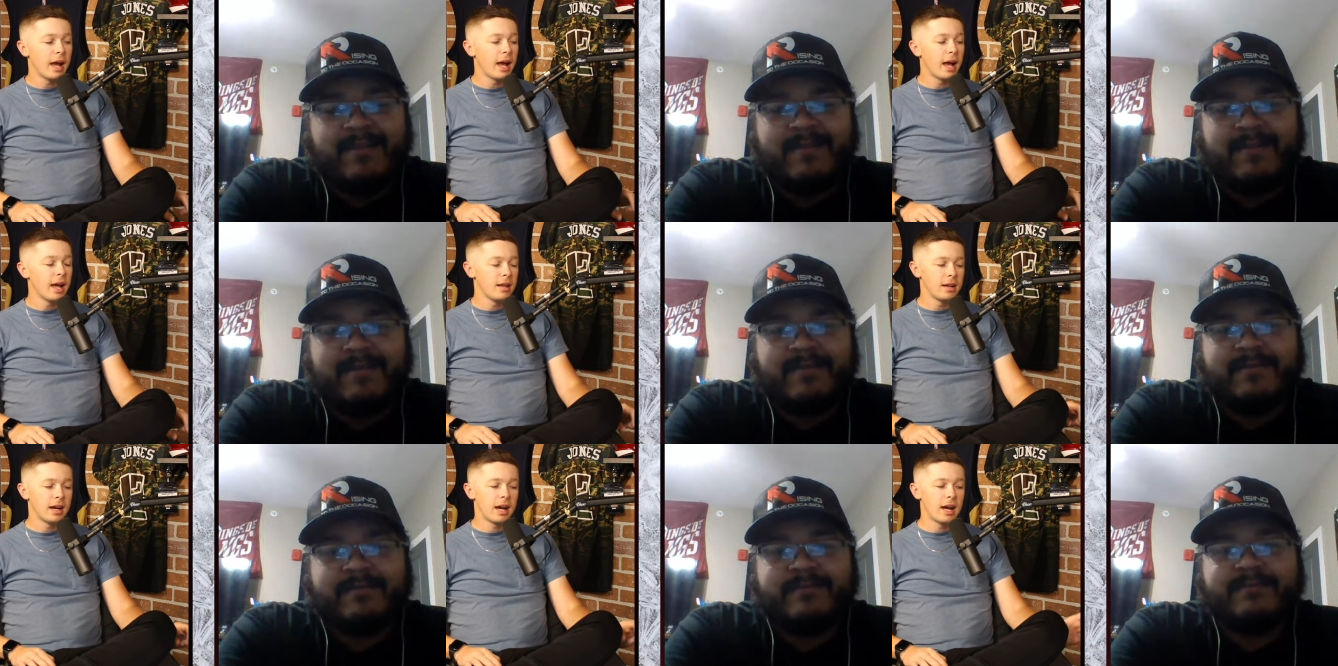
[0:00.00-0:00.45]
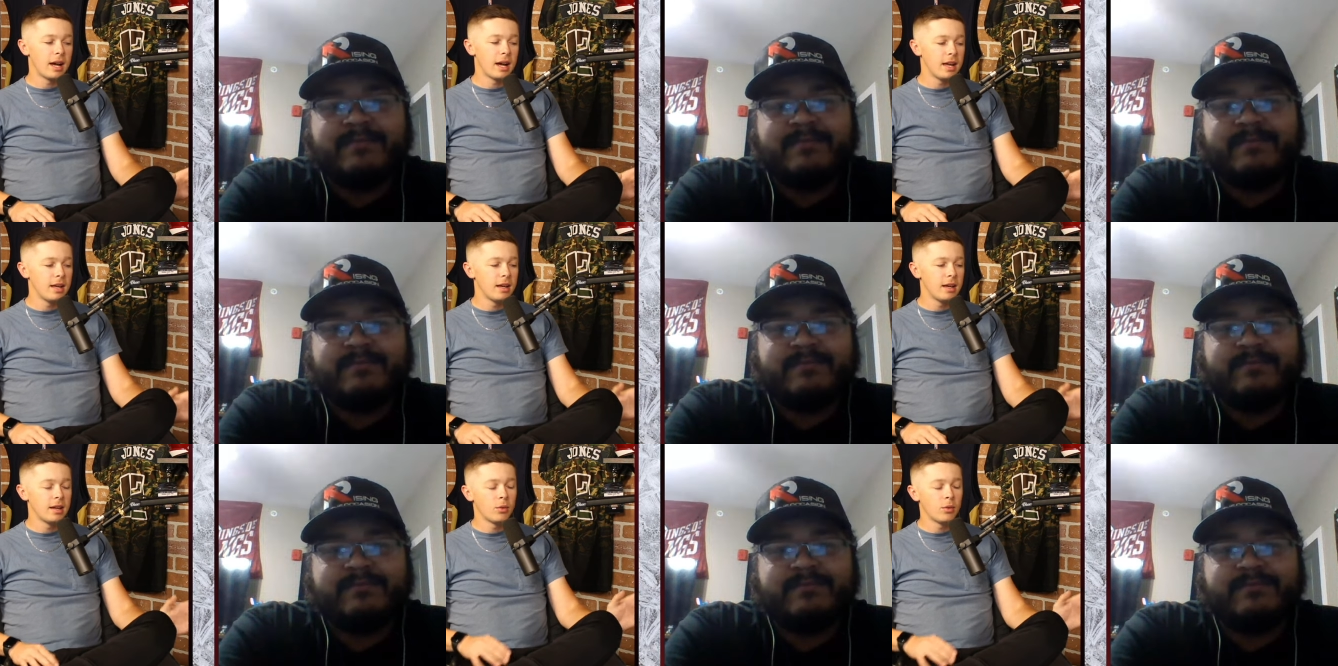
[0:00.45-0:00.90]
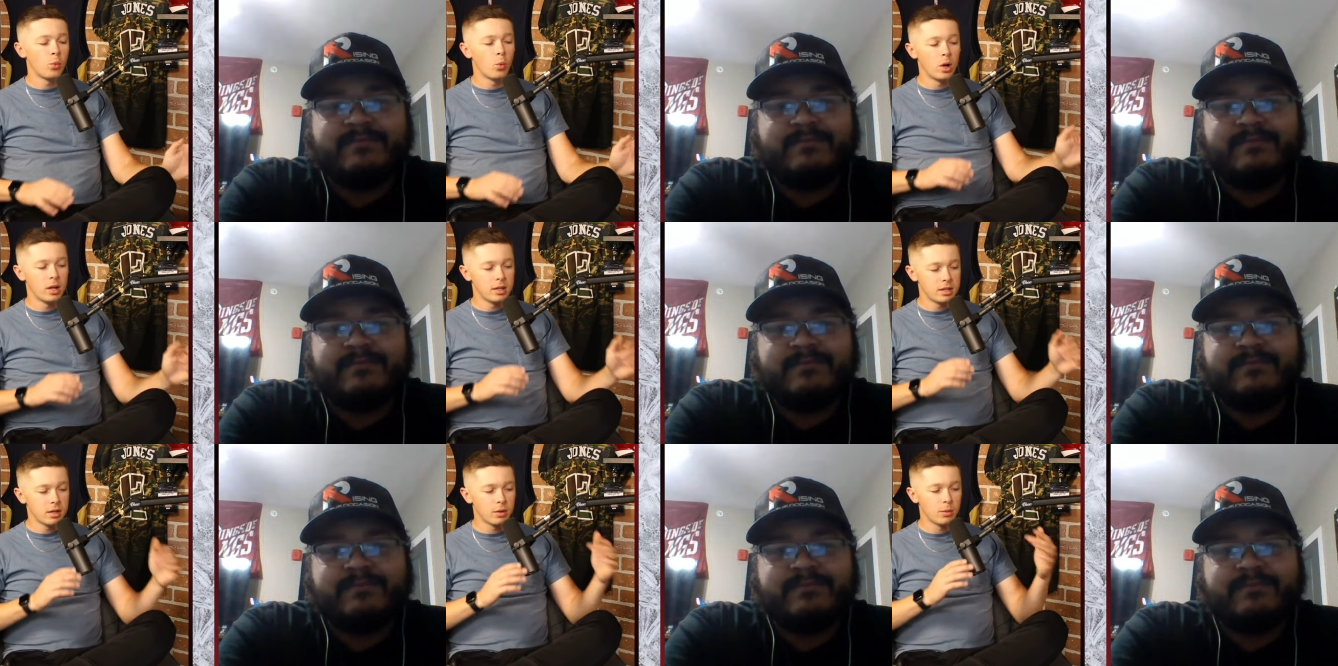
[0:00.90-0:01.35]
Speaker 1: I, I
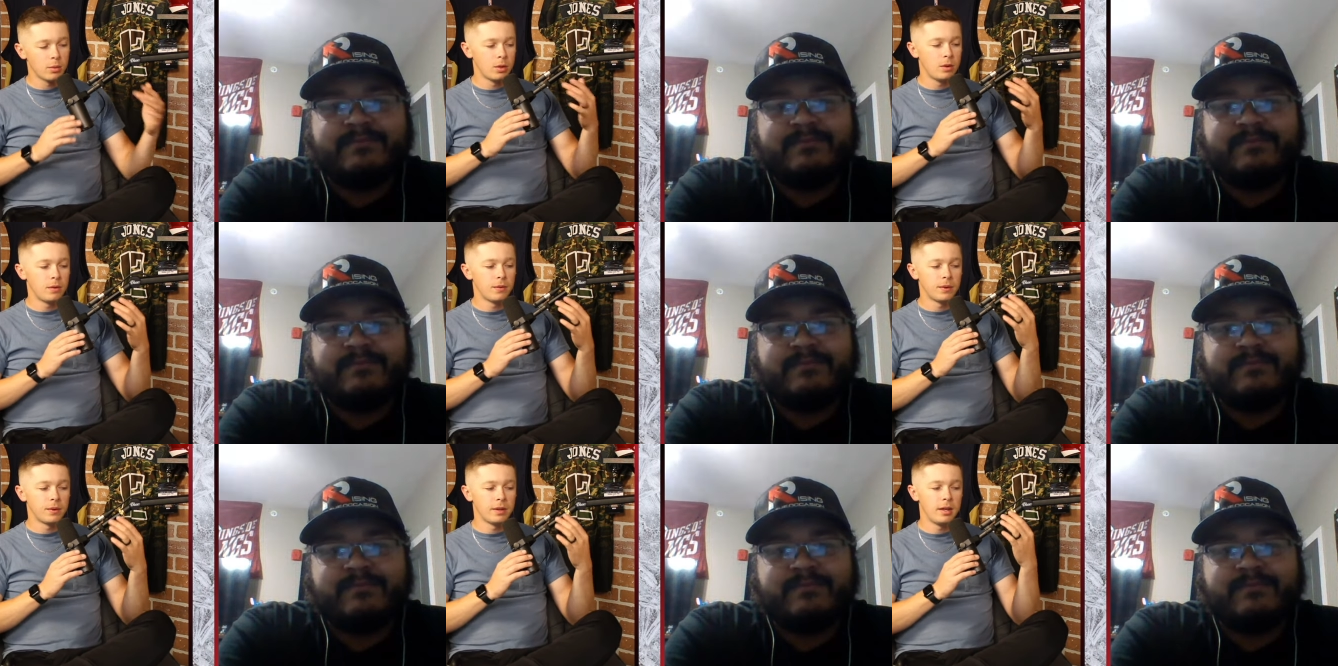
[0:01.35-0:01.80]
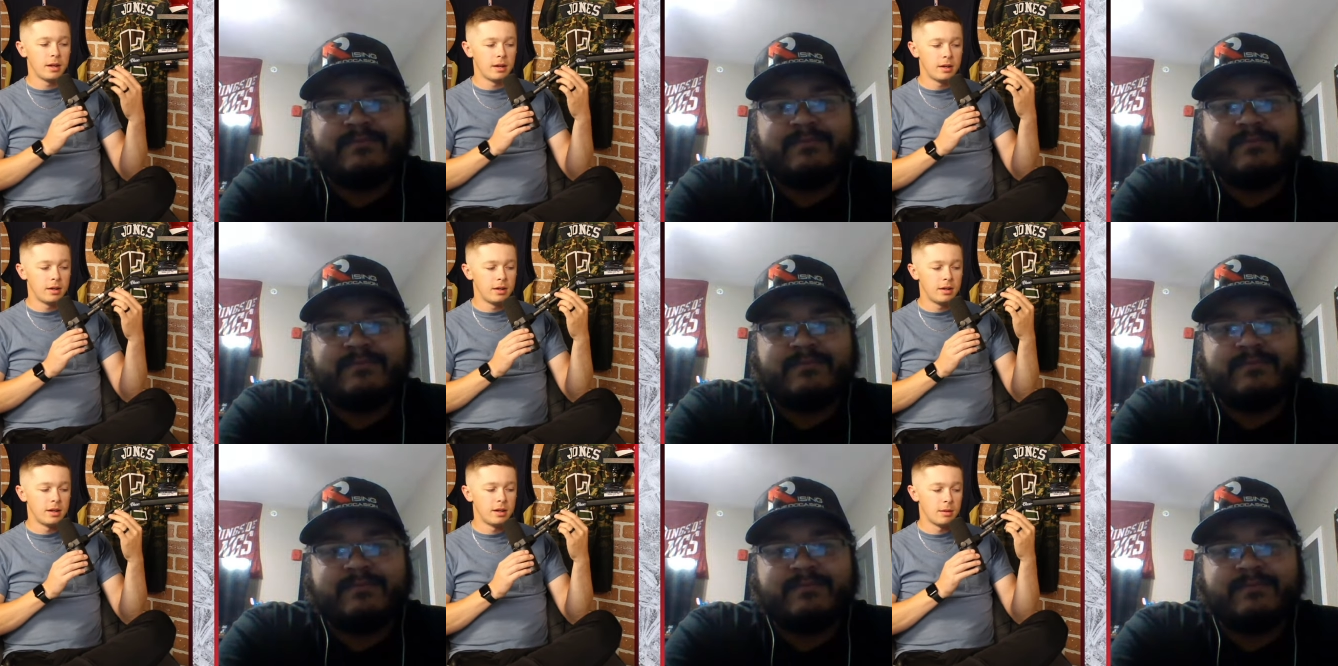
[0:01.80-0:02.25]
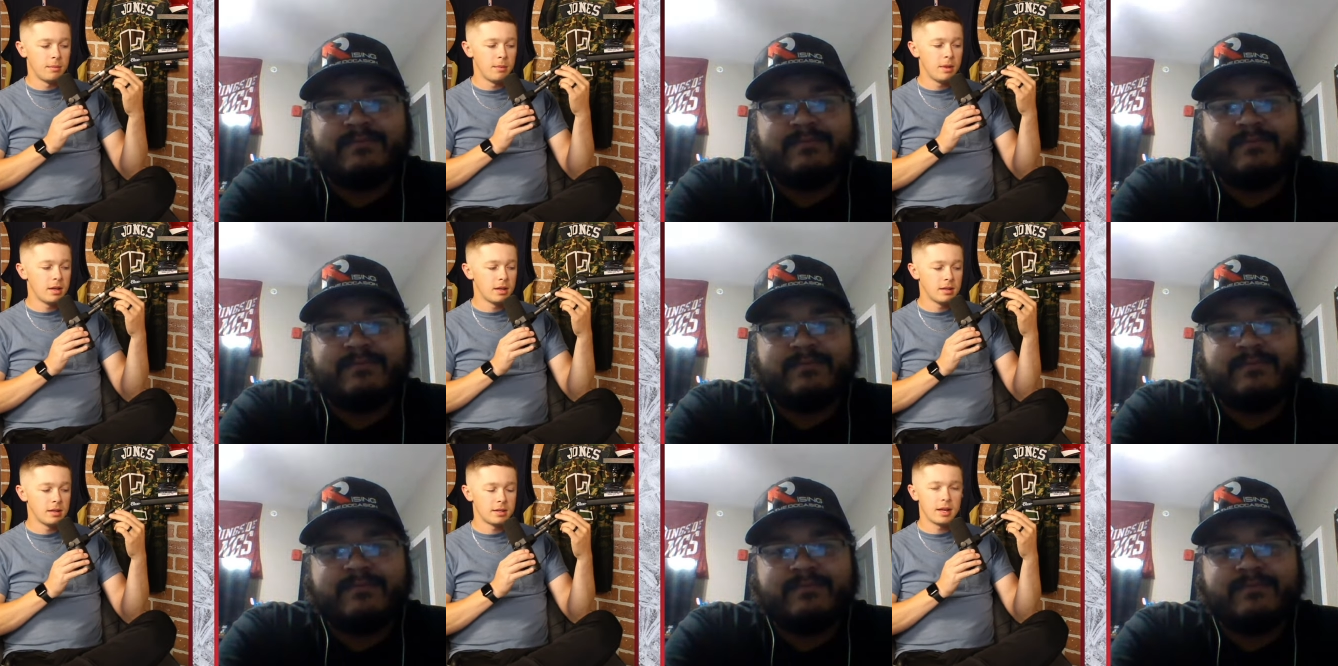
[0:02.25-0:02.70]
want to root for the underdog
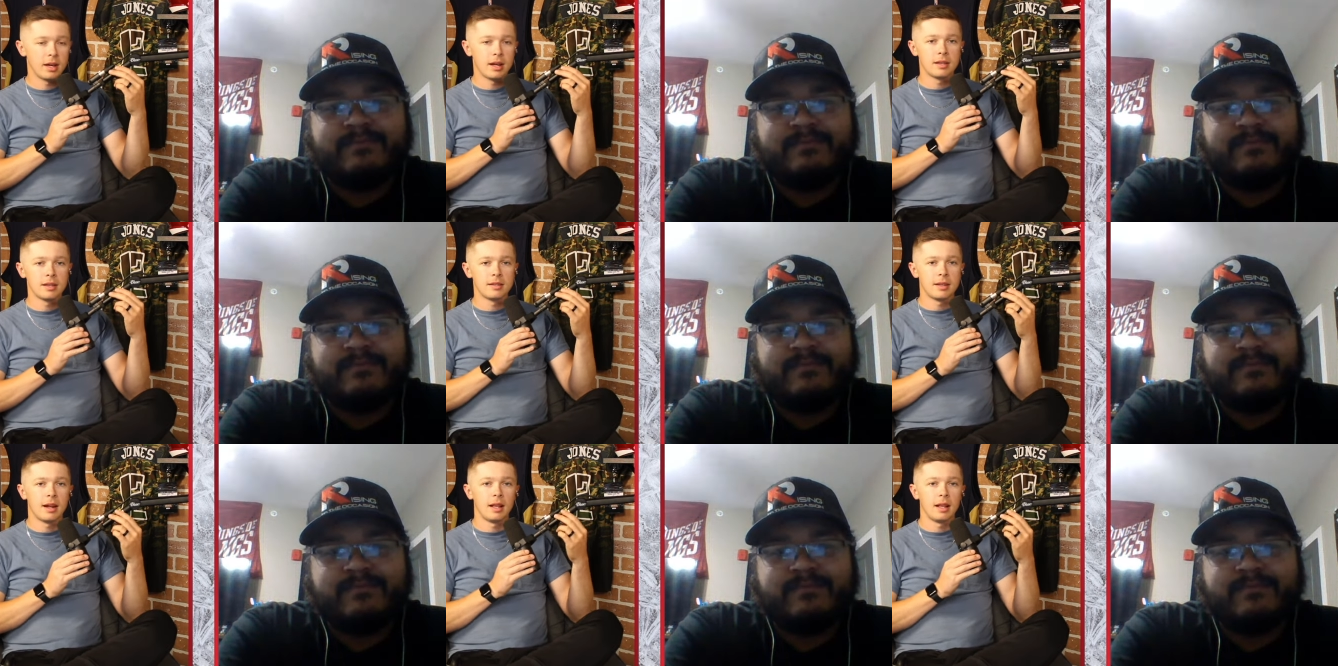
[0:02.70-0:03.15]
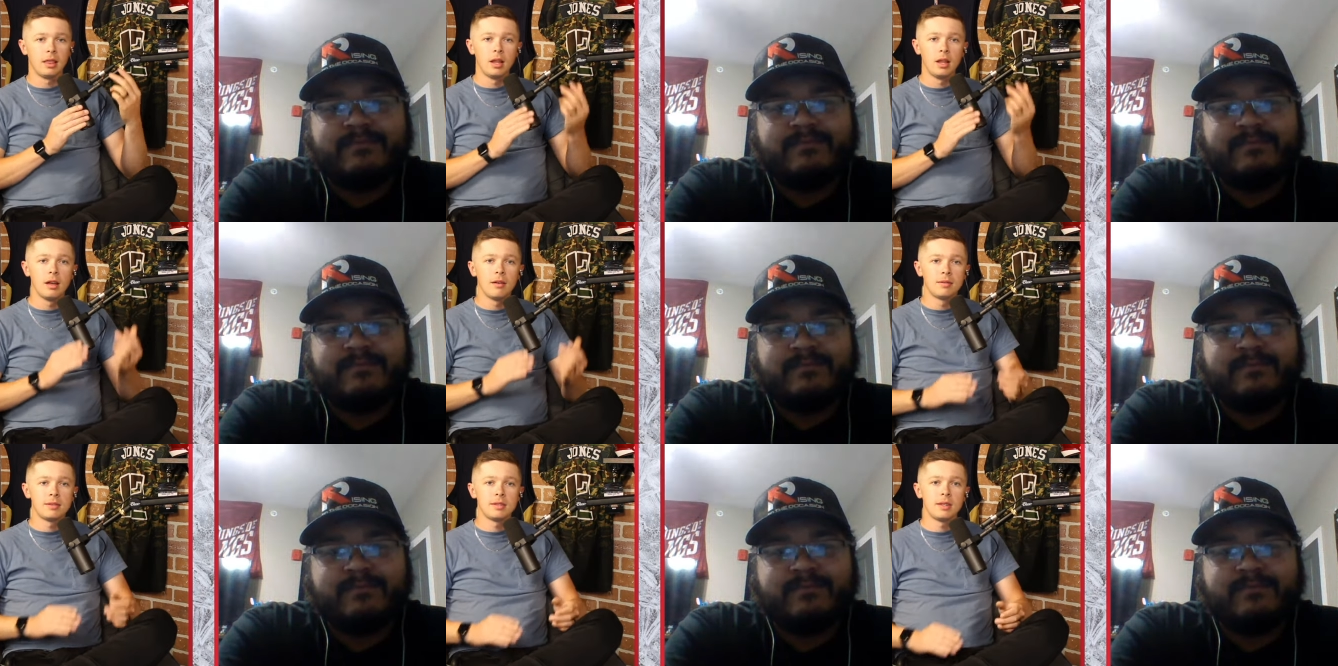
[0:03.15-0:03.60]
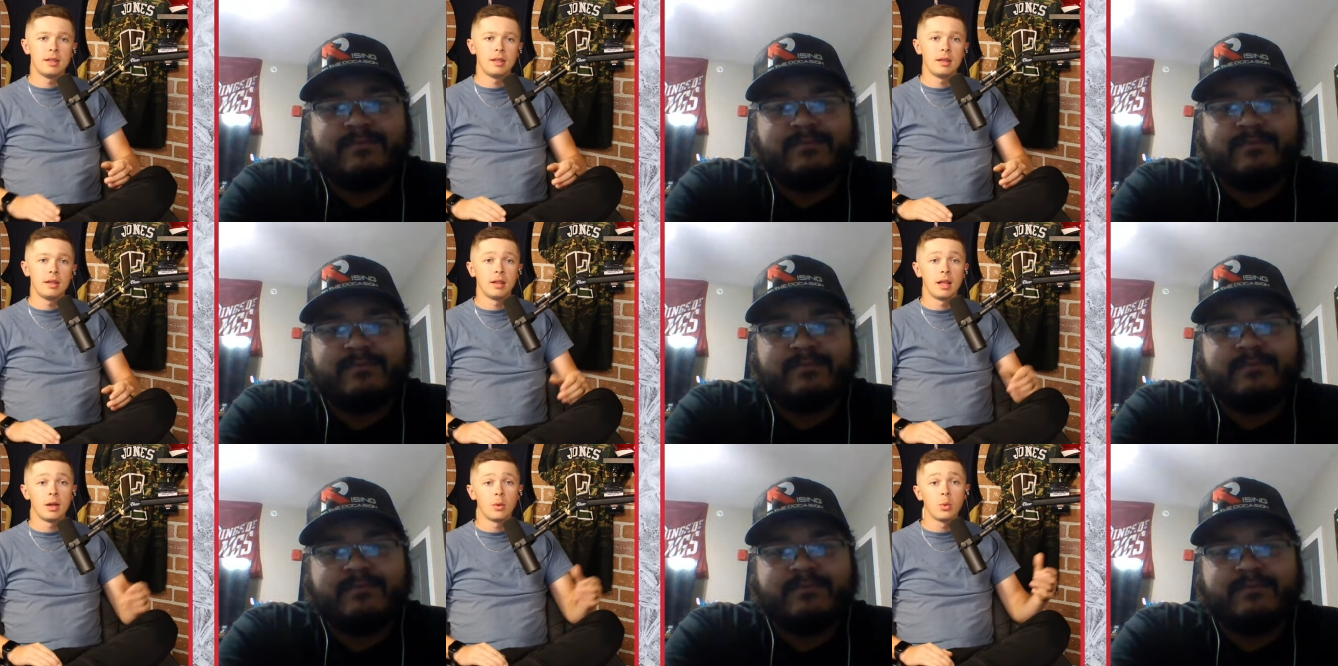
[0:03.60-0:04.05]
because like i said i love
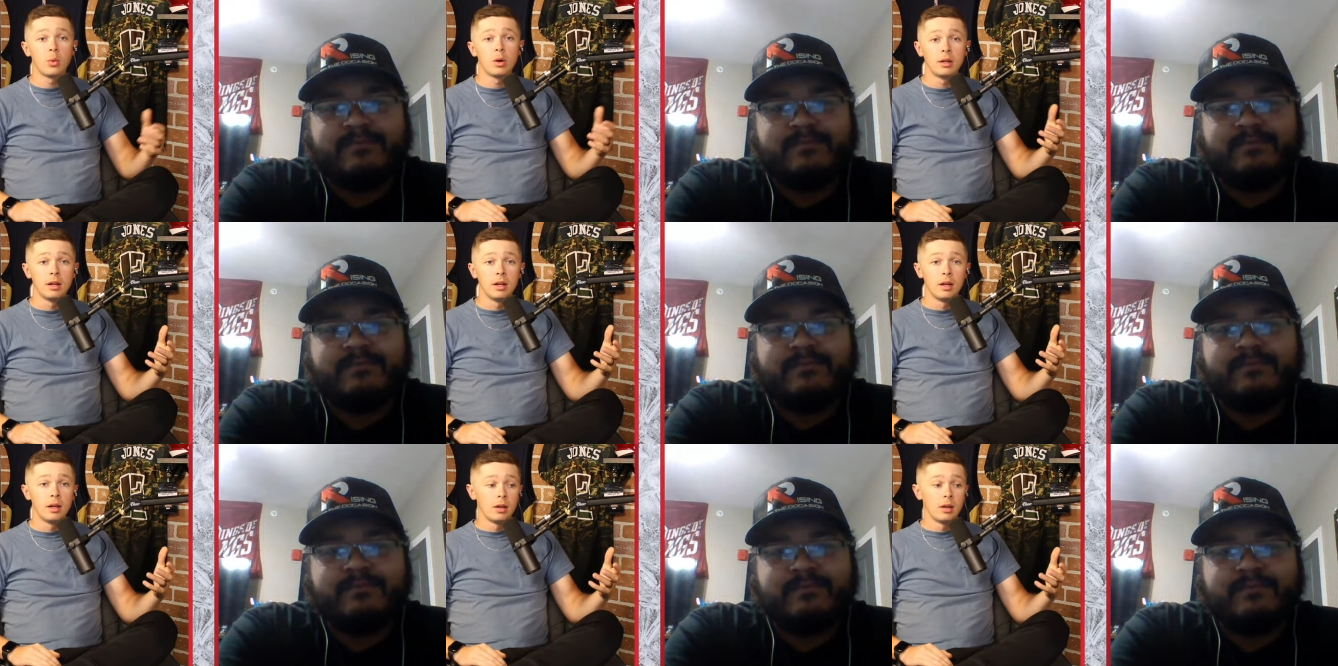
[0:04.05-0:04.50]
seeing like what